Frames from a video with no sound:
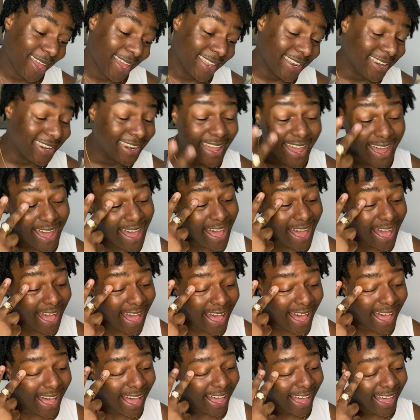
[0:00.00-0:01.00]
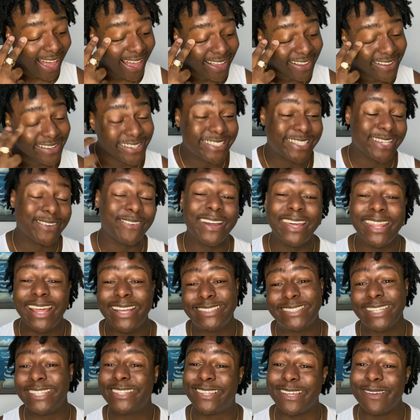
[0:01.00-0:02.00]
Nah, cause the way they
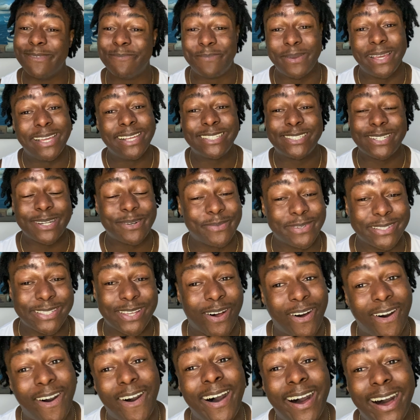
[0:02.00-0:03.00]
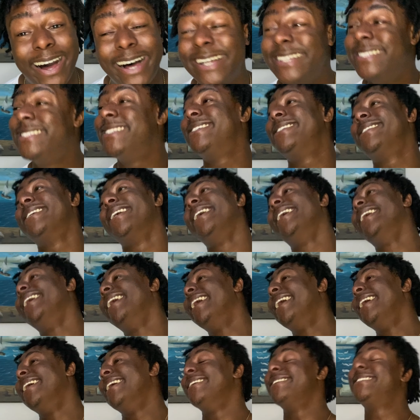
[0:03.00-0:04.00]
did the beat drop was hard.
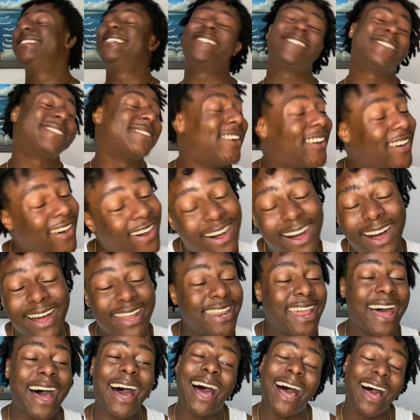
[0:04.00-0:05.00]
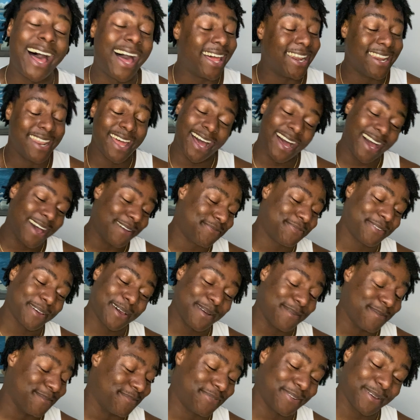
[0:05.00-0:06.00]
Just nah,
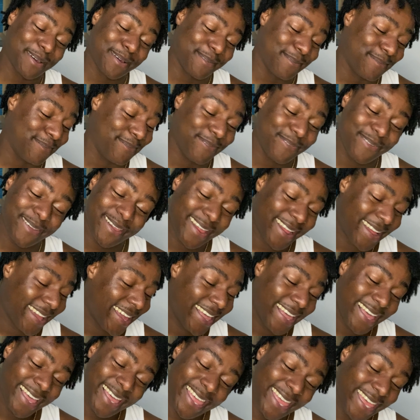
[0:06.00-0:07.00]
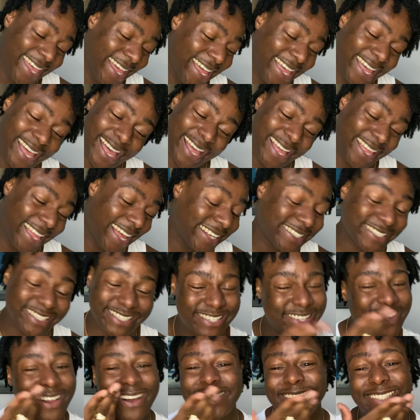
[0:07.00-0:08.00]
fam. I
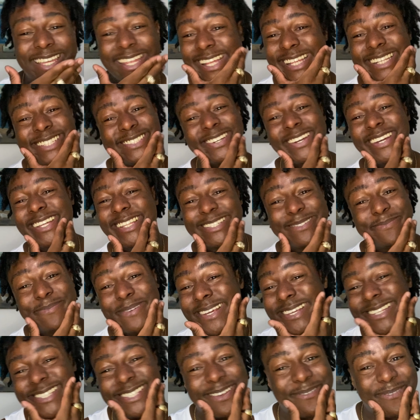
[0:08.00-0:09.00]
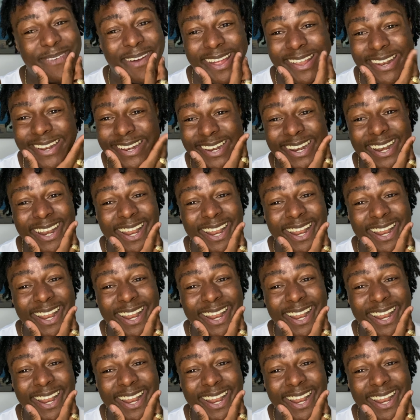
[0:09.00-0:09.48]
just knew I was gonna enjoy this music, man.